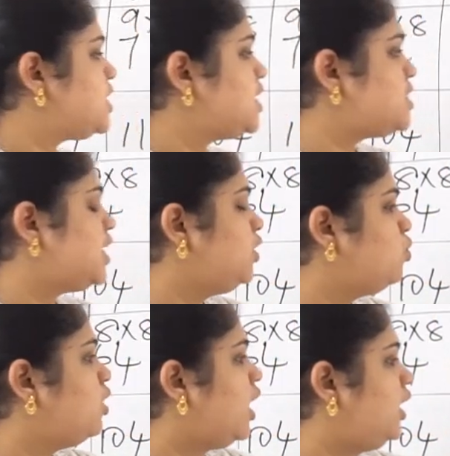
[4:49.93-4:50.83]
6
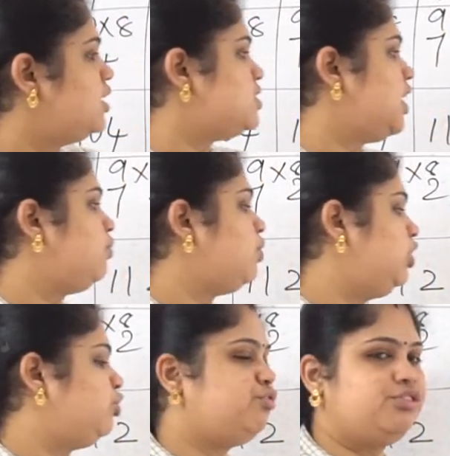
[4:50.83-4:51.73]
into 9 is
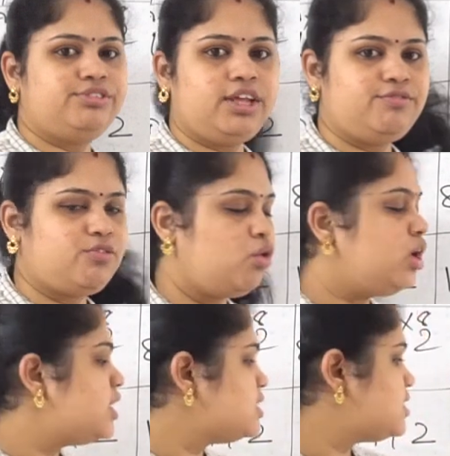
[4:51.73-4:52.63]
equal to
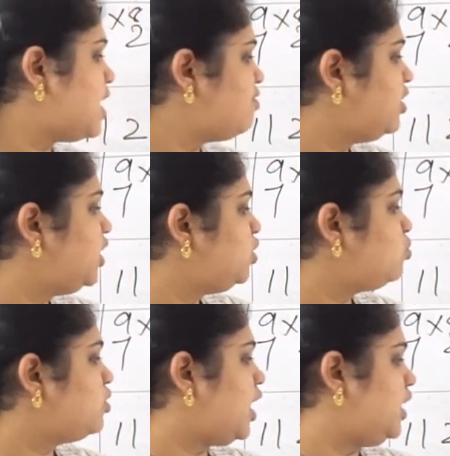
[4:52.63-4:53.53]
54, 7
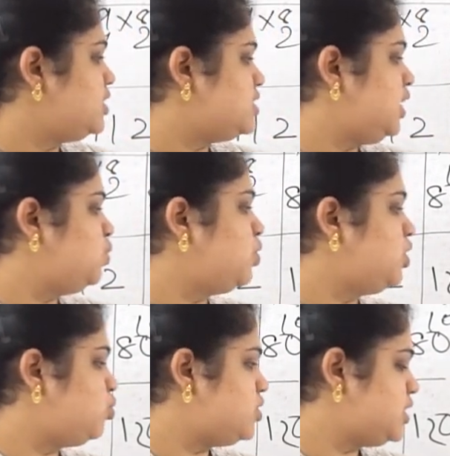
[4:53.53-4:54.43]
into 9 is
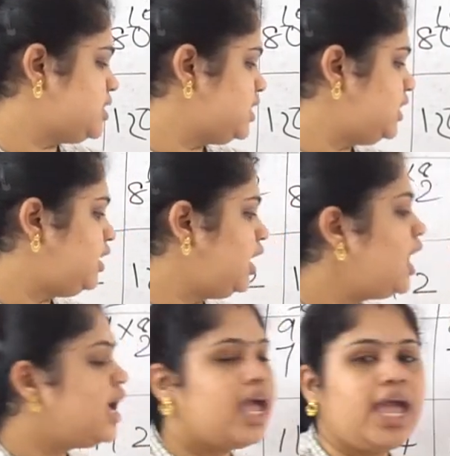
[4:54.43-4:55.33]
equal to
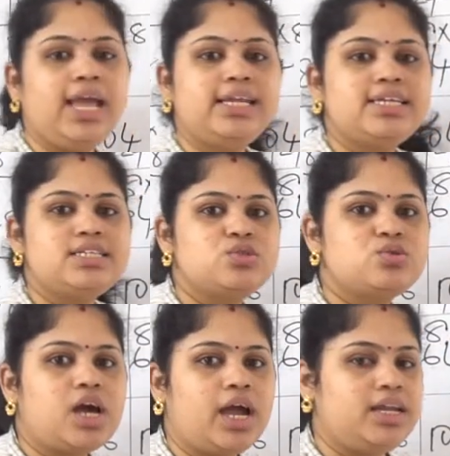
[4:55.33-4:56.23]
63, 8
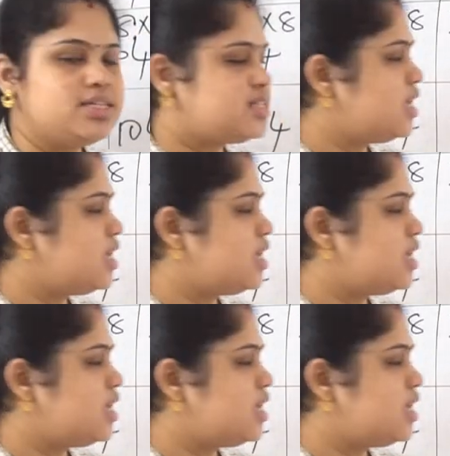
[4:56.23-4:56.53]
into 9 is